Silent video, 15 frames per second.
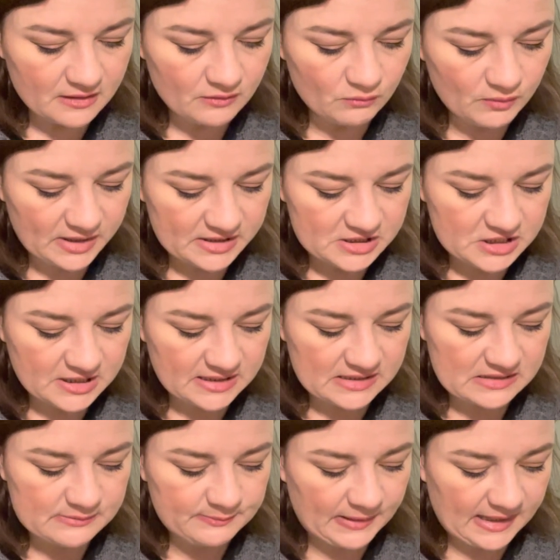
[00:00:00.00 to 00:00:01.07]
which
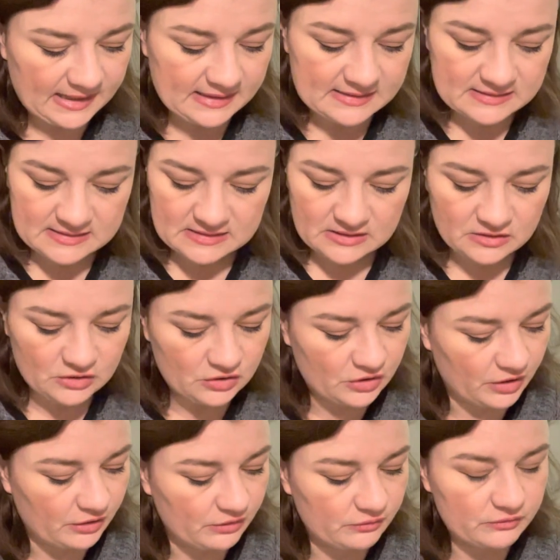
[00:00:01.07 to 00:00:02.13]
explains, you
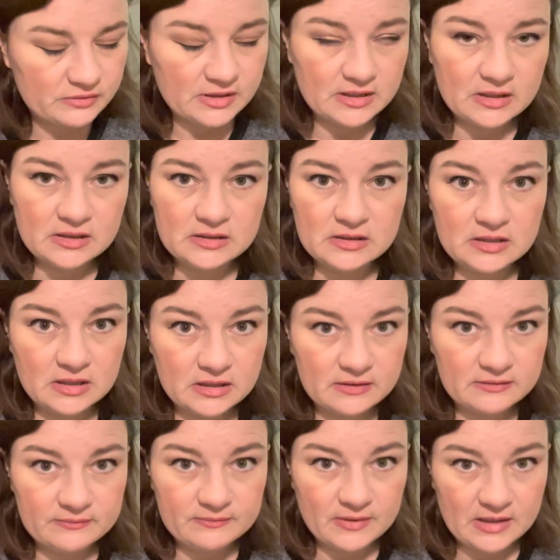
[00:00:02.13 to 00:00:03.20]
know,
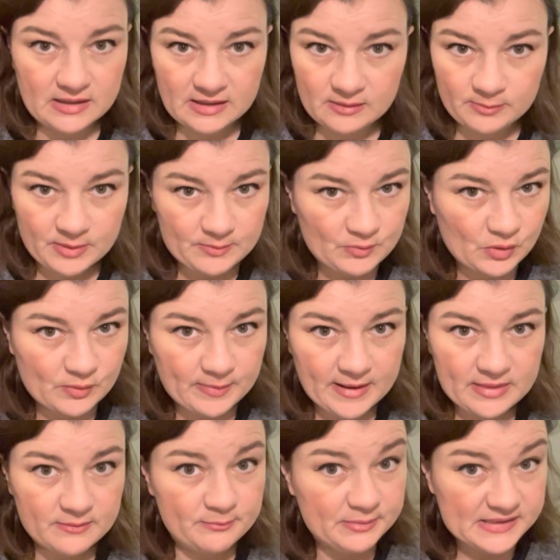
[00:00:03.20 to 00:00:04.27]
the a little bit more
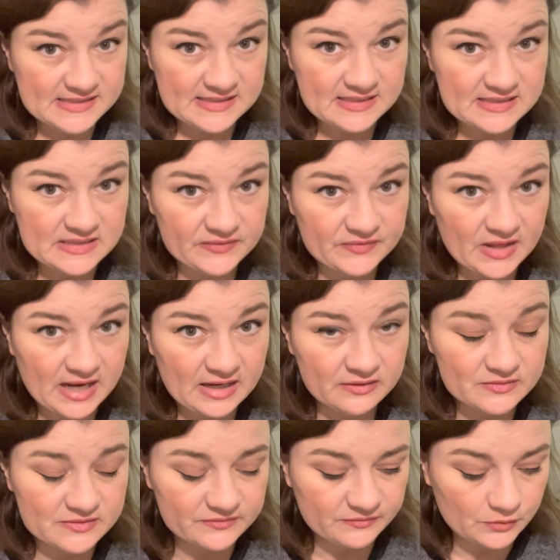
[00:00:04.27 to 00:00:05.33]
about the business of the
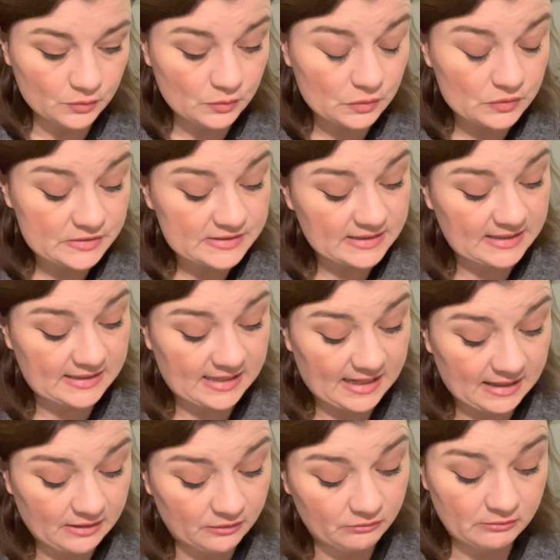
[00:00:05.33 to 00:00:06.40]
House of Lords and
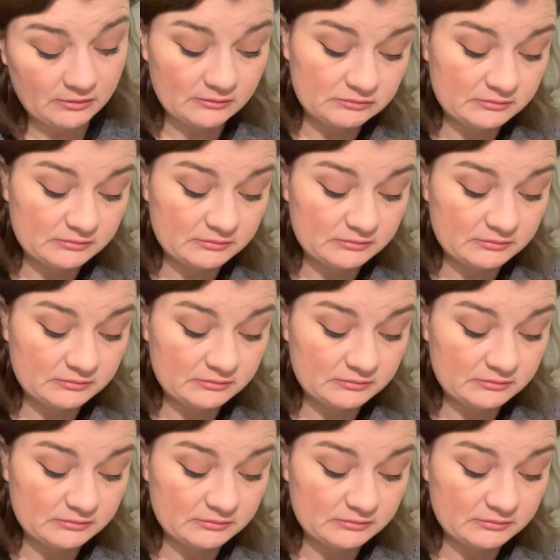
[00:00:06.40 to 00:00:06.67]
how